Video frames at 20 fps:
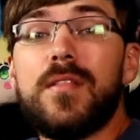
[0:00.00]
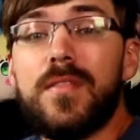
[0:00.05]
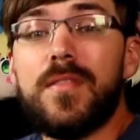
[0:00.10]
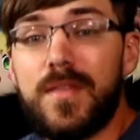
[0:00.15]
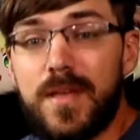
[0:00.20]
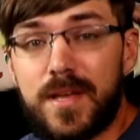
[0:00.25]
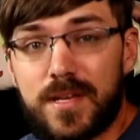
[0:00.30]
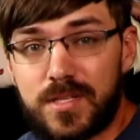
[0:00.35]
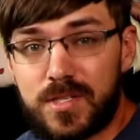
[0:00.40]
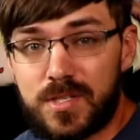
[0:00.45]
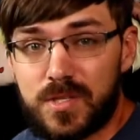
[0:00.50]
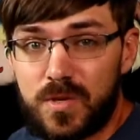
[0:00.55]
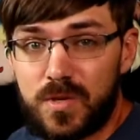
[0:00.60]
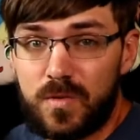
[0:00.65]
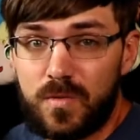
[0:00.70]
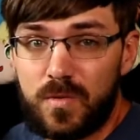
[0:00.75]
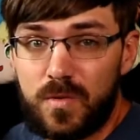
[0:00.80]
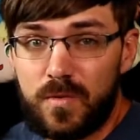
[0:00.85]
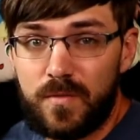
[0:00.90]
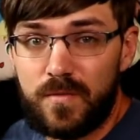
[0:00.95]
This
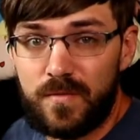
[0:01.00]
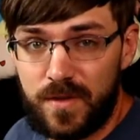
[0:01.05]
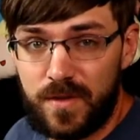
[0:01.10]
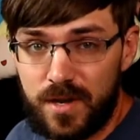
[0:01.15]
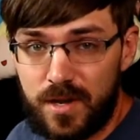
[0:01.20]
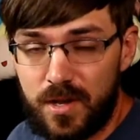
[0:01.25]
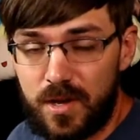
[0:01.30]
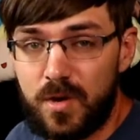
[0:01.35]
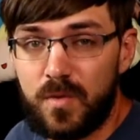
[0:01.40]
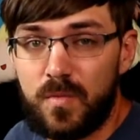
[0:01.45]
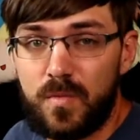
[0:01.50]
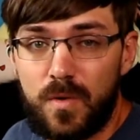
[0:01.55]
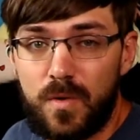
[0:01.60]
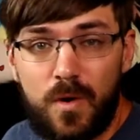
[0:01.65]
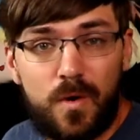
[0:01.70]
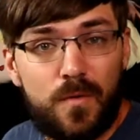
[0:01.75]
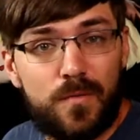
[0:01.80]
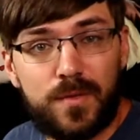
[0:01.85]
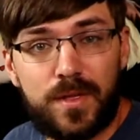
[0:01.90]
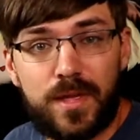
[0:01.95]
video will
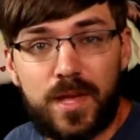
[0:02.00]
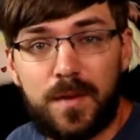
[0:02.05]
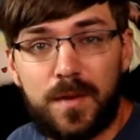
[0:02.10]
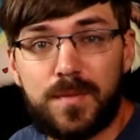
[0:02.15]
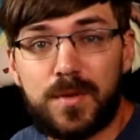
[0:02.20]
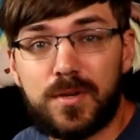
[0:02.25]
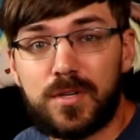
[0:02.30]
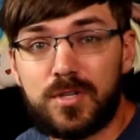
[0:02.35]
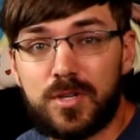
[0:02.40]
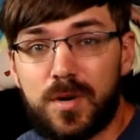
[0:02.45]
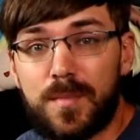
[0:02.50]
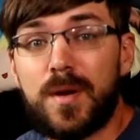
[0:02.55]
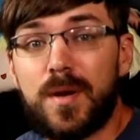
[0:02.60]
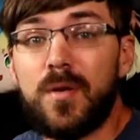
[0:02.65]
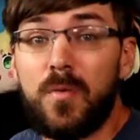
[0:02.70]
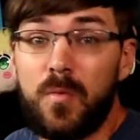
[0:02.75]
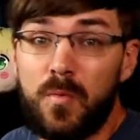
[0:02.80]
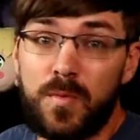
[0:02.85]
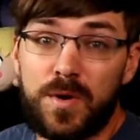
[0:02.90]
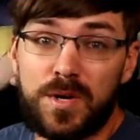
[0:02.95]
hopefully help you
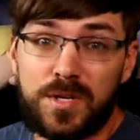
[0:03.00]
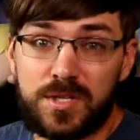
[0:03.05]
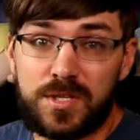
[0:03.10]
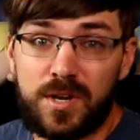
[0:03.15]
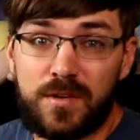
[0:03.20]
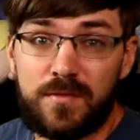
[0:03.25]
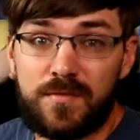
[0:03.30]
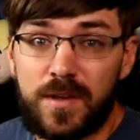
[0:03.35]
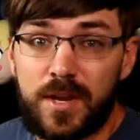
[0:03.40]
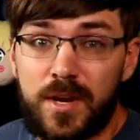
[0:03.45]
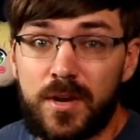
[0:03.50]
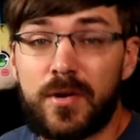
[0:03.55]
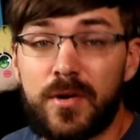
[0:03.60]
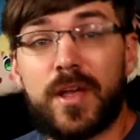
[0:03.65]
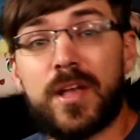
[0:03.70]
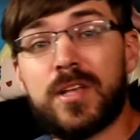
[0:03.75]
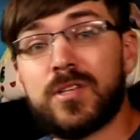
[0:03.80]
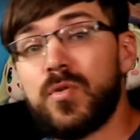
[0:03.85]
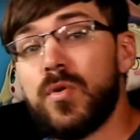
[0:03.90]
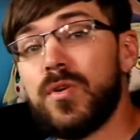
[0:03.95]
determine which Jeanne figure
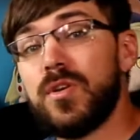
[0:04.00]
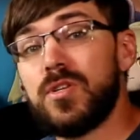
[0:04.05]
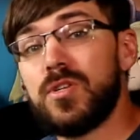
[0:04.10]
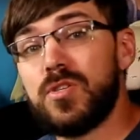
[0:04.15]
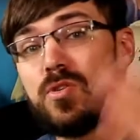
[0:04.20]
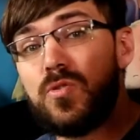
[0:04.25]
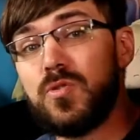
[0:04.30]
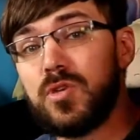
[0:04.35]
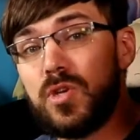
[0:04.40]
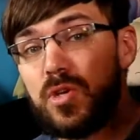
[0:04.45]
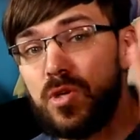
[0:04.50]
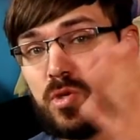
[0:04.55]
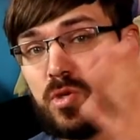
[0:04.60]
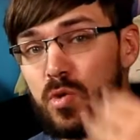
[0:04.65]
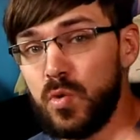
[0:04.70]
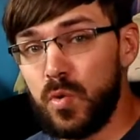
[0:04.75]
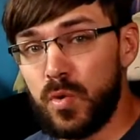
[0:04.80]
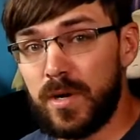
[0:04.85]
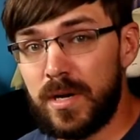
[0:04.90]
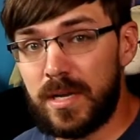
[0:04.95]
is going to suit
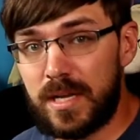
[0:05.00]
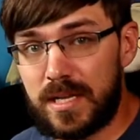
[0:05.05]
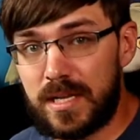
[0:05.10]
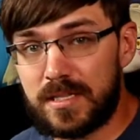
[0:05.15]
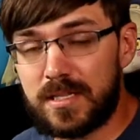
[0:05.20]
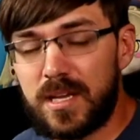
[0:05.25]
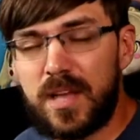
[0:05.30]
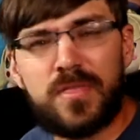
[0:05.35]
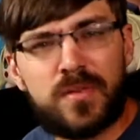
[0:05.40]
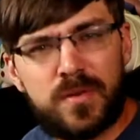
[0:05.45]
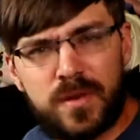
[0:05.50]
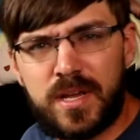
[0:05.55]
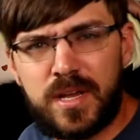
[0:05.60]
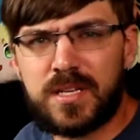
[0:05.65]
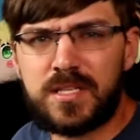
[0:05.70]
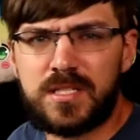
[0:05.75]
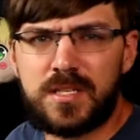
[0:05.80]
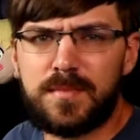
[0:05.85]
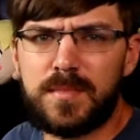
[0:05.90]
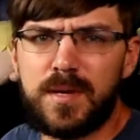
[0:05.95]
your needs. And there
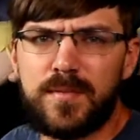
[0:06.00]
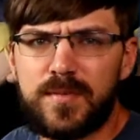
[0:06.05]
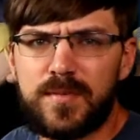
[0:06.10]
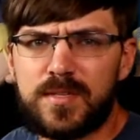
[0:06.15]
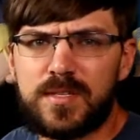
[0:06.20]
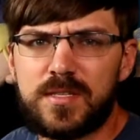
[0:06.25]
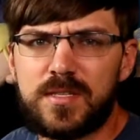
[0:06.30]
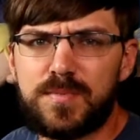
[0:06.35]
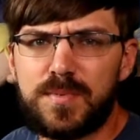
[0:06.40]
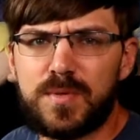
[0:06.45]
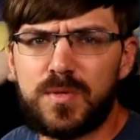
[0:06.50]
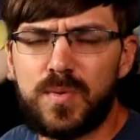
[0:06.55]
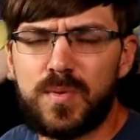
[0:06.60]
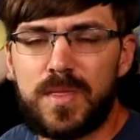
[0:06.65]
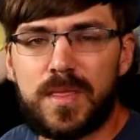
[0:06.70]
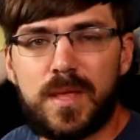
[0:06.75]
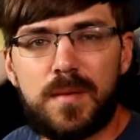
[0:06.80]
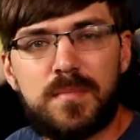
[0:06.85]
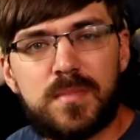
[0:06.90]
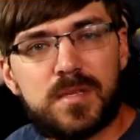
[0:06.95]
is some differences
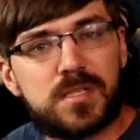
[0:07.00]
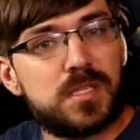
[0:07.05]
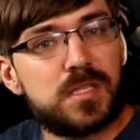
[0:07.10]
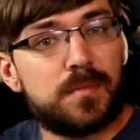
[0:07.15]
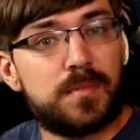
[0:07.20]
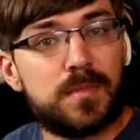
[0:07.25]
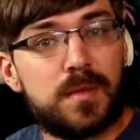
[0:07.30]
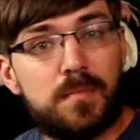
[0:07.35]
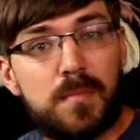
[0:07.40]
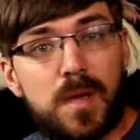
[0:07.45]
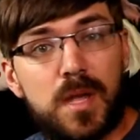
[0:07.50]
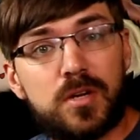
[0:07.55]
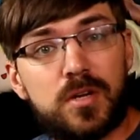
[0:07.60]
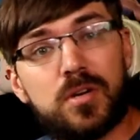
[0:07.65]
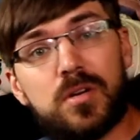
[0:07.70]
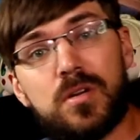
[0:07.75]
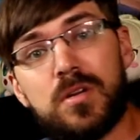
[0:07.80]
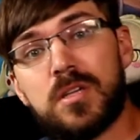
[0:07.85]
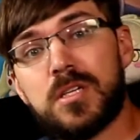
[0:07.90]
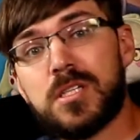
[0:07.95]
between them, some of them
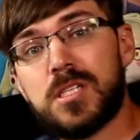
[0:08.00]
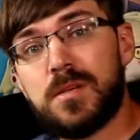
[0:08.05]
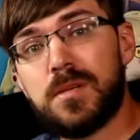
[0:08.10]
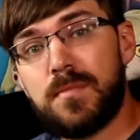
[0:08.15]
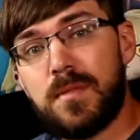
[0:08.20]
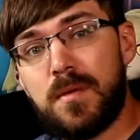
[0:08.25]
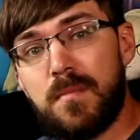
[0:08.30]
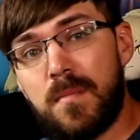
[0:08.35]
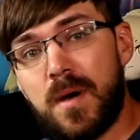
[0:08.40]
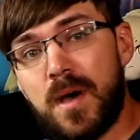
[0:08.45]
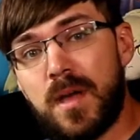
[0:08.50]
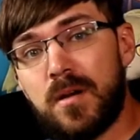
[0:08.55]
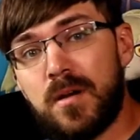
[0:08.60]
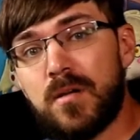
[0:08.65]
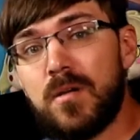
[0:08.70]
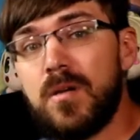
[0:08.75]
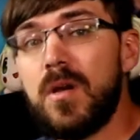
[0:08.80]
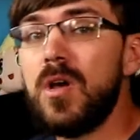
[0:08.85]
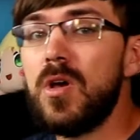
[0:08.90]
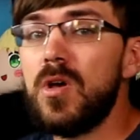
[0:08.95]
major, some of them
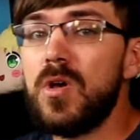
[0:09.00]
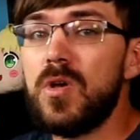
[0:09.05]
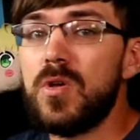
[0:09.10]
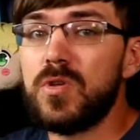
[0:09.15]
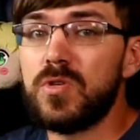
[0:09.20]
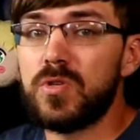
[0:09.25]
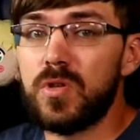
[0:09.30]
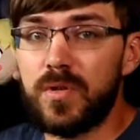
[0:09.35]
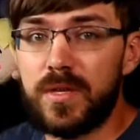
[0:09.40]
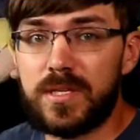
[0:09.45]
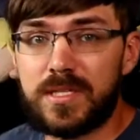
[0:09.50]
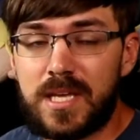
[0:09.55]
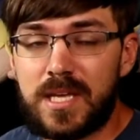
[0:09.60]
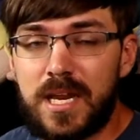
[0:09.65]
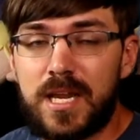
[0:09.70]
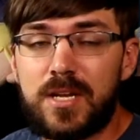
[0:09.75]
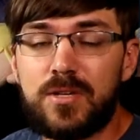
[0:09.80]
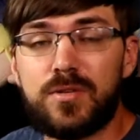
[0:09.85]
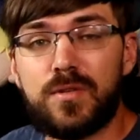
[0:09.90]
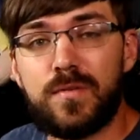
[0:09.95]
minor. So let's
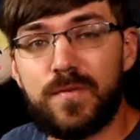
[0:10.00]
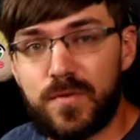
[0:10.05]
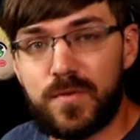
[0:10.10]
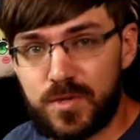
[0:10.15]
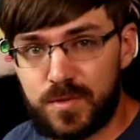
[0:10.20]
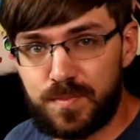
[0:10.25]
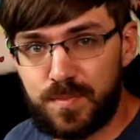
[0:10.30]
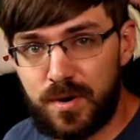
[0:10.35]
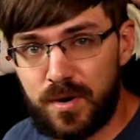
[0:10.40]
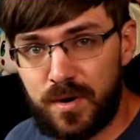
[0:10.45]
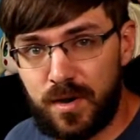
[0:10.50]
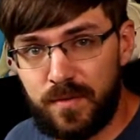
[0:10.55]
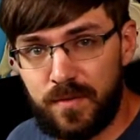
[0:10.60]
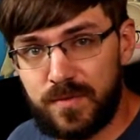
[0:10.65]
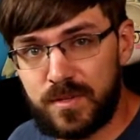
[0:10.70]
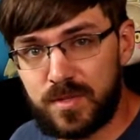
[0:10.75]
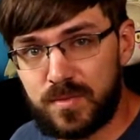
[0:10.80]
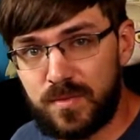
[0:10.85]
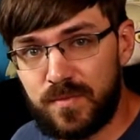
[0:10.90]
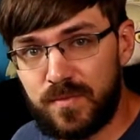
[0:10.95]
get into the first part of
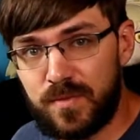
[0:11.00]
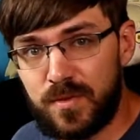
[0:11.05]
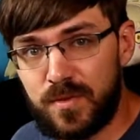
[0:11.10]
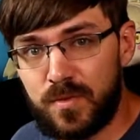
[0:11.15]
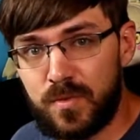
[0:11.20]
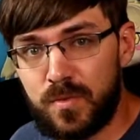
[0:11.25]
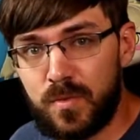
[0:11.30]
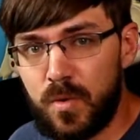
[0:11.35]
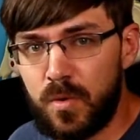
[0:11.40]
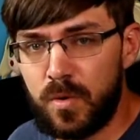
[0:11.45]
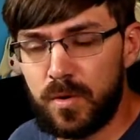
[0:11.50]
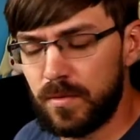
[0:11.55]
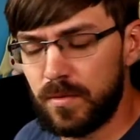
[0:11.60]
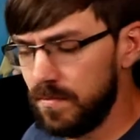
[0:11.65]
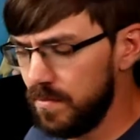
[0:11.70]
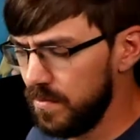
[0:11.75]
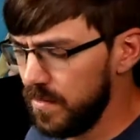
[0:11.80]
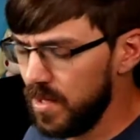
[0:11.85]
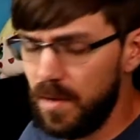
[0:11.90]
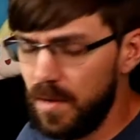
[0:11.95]
this review, or
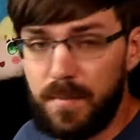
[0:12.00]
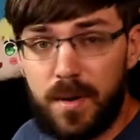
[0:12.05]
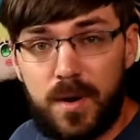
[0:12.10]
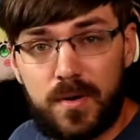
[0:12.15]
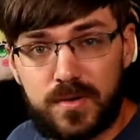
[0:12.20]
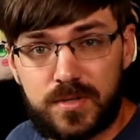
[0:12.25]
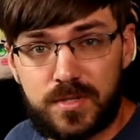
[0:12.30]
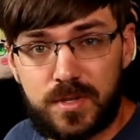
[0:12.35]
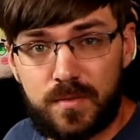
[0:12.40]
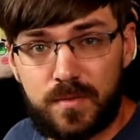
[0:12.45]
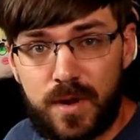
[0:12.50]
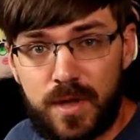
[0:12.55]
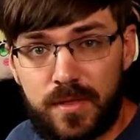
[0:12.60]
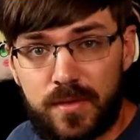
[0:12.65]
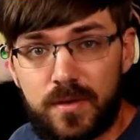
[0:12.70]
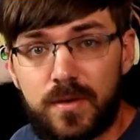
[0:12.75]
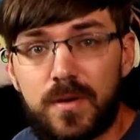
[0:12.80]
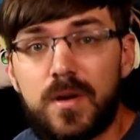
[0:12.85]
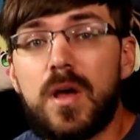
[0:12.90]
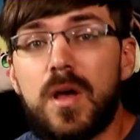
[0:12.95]
comparison
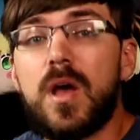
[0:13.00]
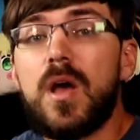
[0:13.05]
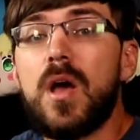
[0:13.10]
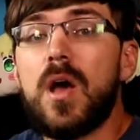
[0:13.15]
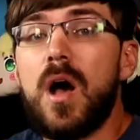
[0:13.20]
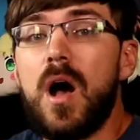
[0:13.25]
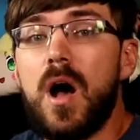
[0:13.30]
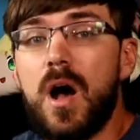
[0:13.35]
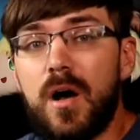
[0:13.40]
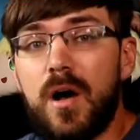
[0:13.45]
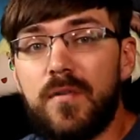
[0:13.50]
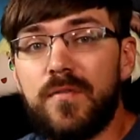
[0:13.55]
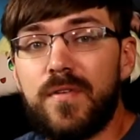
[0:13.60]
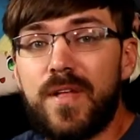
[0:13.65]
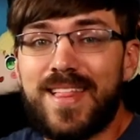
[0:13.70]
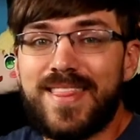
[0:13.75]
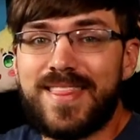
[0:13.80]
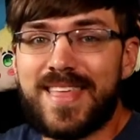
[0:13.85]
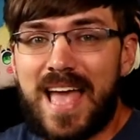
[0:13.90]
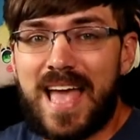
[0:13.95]
rather, of
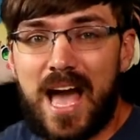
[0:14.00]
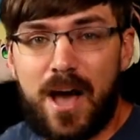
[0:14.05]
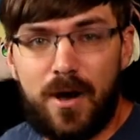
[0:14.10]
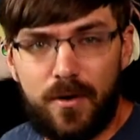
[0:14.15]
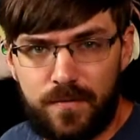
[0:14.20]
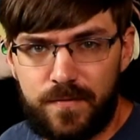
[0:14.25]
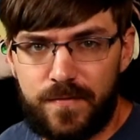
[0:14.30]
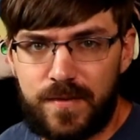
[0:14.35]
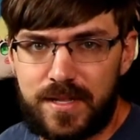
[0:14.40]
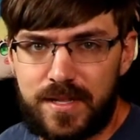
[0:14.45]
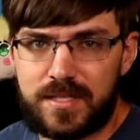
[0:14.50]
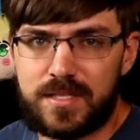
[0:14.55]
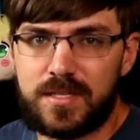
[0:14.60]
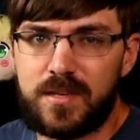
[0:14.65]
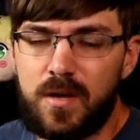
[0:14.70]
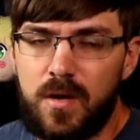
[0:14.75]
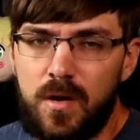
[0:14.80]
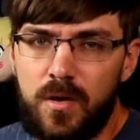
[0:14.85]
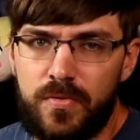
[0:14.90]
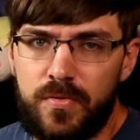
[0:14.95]
the outfits
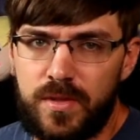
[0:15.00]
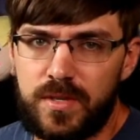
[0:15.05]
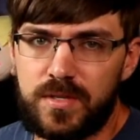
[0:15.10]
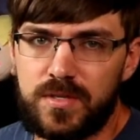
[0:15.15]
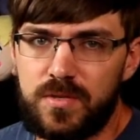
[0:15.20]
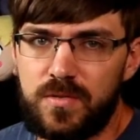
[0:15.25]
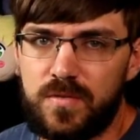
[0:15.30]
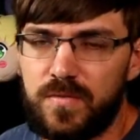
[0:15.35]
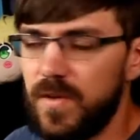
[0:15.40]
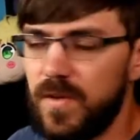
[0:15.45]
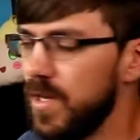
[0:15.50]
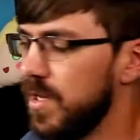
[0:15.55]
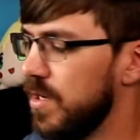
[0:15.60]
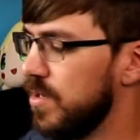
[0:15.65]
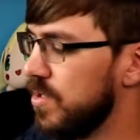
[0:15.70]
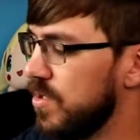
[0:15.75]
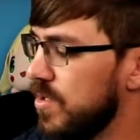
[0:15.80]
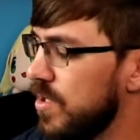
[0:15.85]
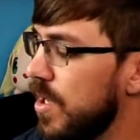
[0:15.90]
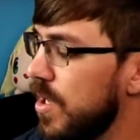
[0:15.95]
on these two
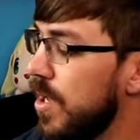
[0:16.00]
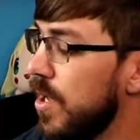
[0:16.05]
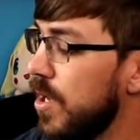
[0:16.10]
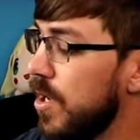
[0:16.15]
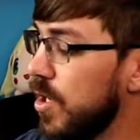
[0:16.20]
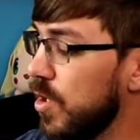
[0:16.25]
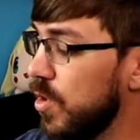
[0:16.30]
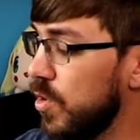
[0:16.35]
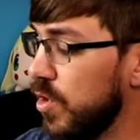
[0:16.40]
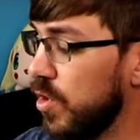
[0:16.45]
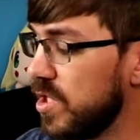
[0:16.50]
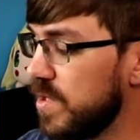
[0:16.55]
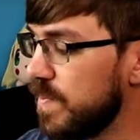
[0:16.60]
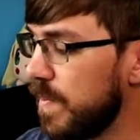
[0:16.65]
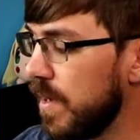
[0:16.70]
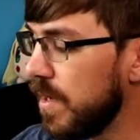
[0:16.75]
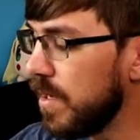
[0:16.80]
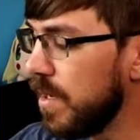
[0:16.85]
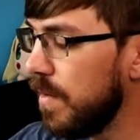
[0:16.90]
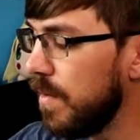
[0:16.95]
figures.
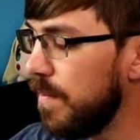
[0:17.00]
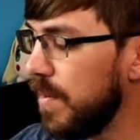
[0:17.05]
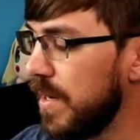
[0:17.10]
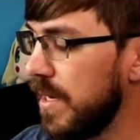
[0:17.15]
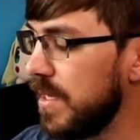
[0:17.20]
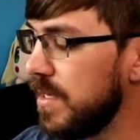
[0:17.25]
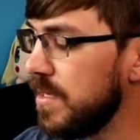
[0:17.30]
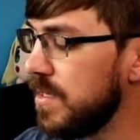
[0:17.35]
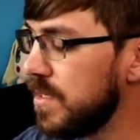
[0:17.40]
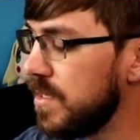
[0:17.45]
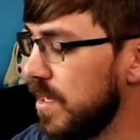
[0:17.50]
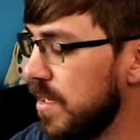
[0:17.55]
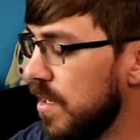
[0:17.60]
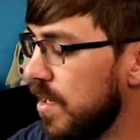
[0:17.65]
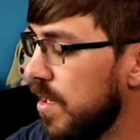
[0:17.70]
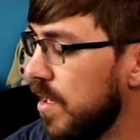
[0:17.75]
Goodspawn Company's